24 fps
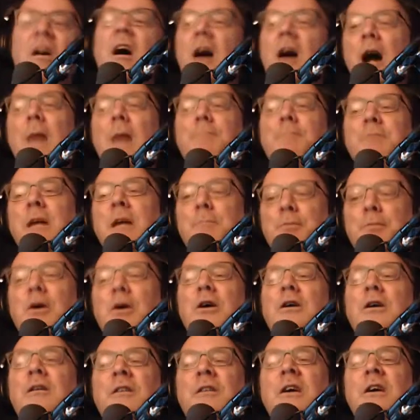Up the
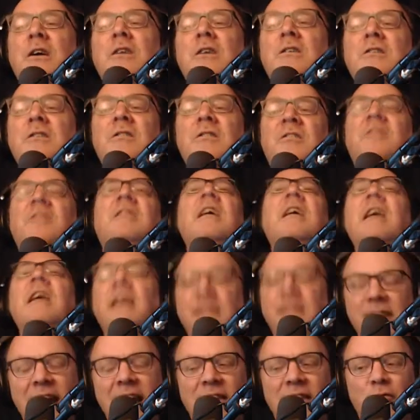Provos,
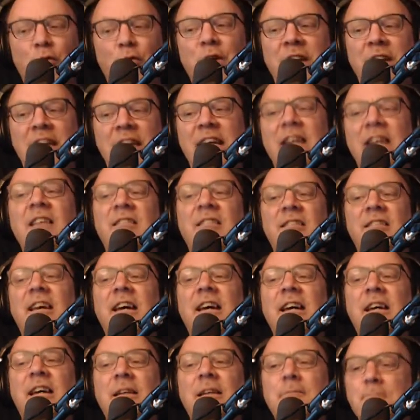that's what he
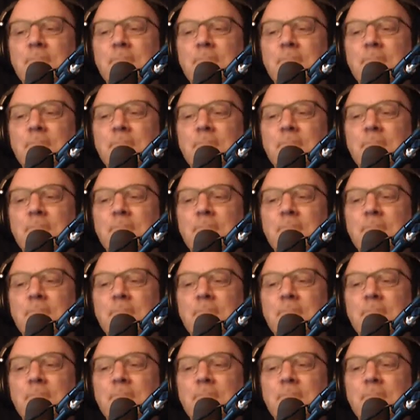said